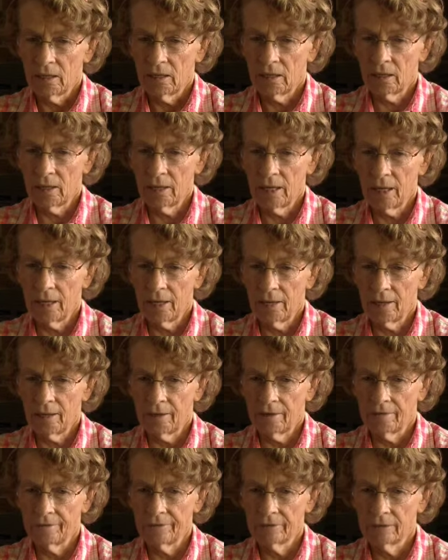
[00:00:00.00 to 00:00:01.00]
I
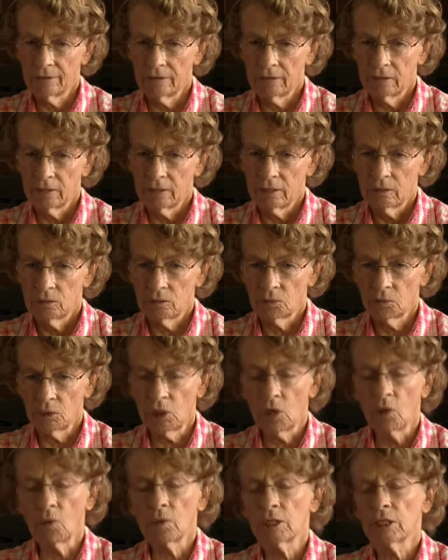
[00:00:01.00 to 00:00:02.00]
have,
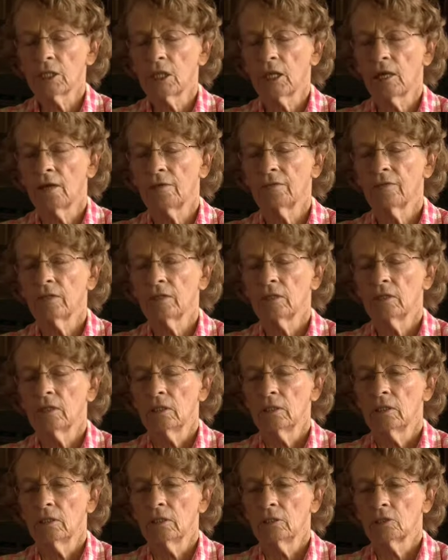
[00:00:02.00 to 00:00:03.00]
will always have,
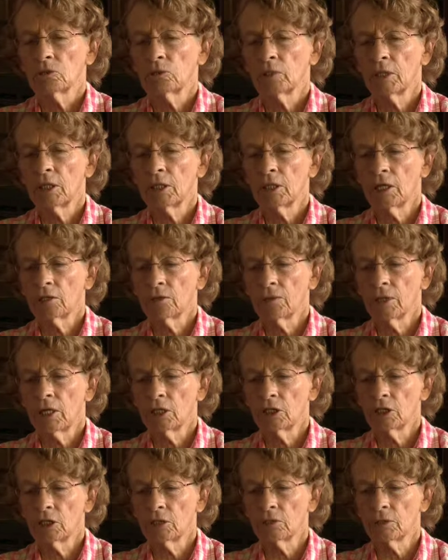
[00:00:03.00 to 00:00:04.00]
29
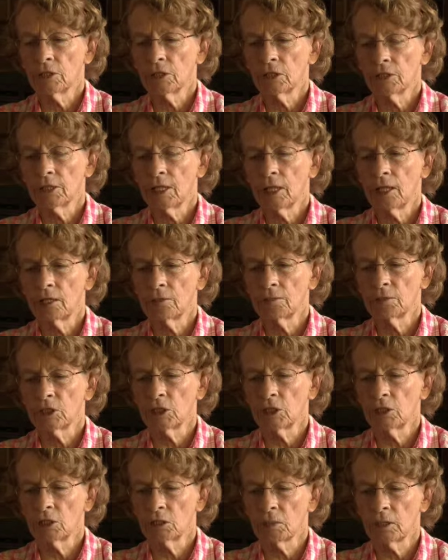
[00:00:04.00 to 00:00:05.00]
grandchildren. Sally
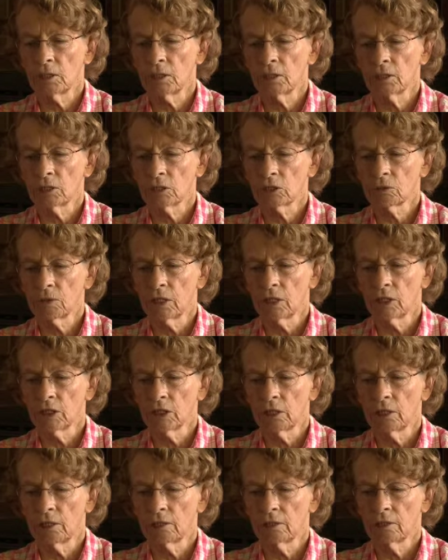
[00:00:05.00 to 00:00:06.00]
Michelle's my youngest
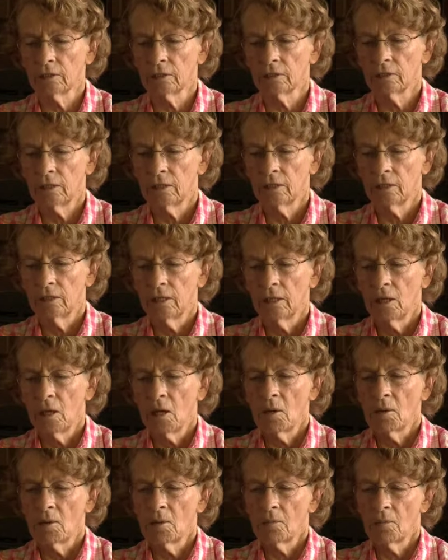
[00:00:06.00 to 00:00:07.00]
grandchild.
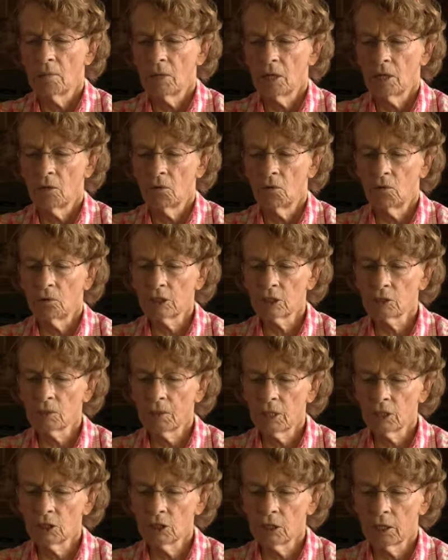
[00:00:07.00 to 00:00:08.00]
My oldest
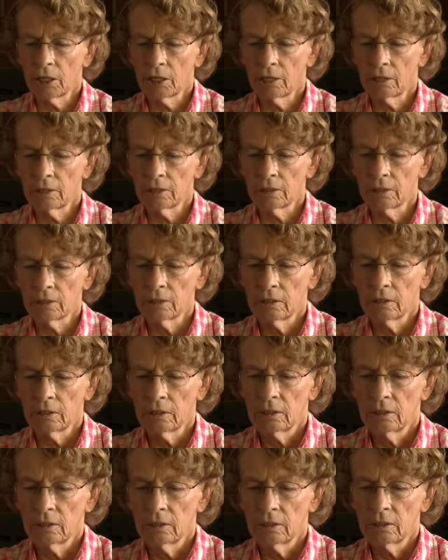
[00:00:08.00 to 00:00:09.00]
grandchild
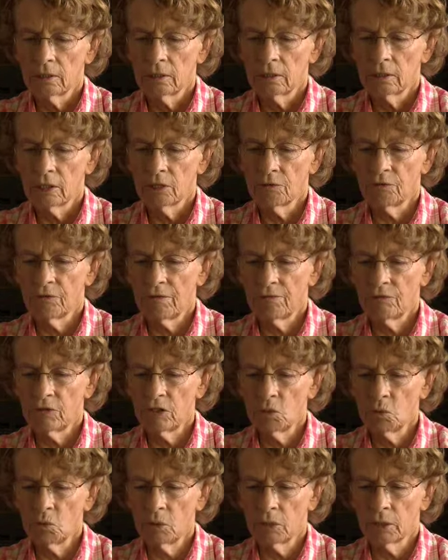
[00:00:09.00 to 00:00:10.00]
is
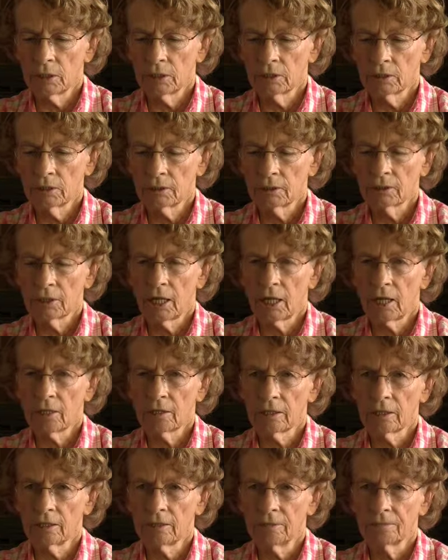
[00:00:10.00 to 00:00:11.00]
51,
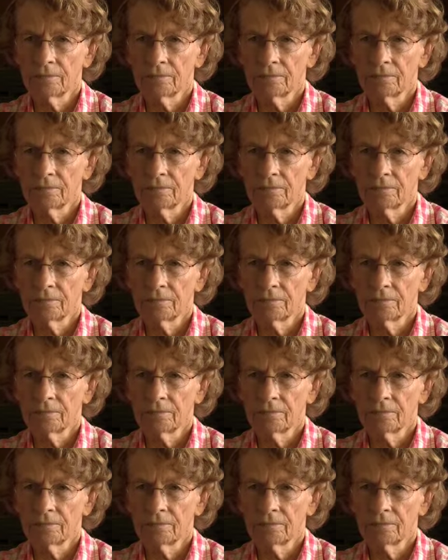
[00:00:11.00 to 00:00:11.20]
Kathy.